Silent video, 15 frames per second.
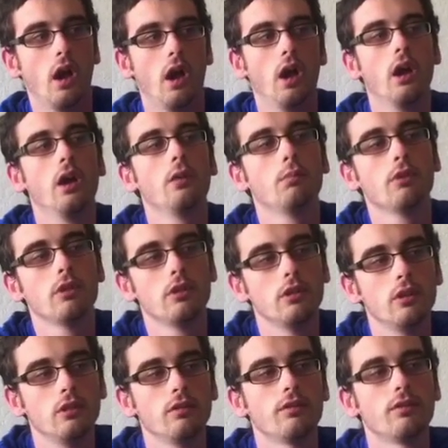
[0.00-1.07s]
I
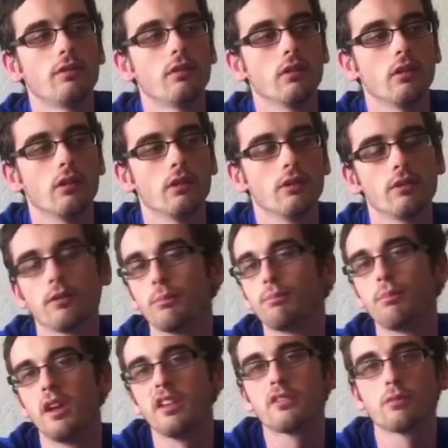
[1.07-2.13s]
believe the
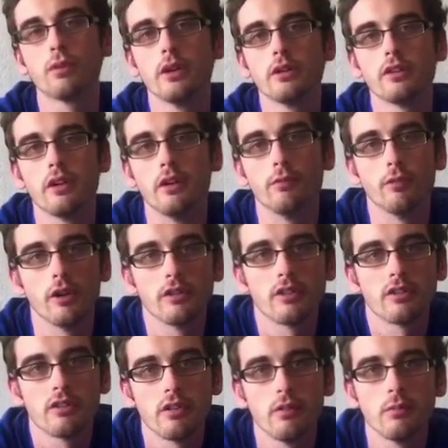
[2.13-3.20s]
best way to end
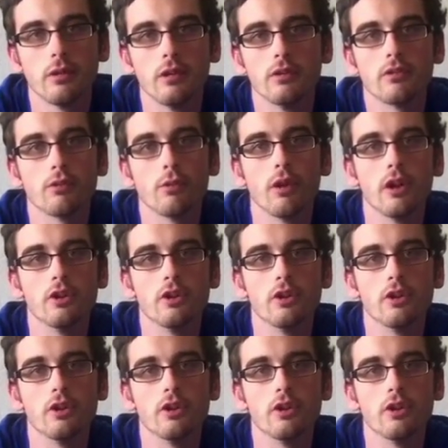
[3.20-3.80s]
racism is through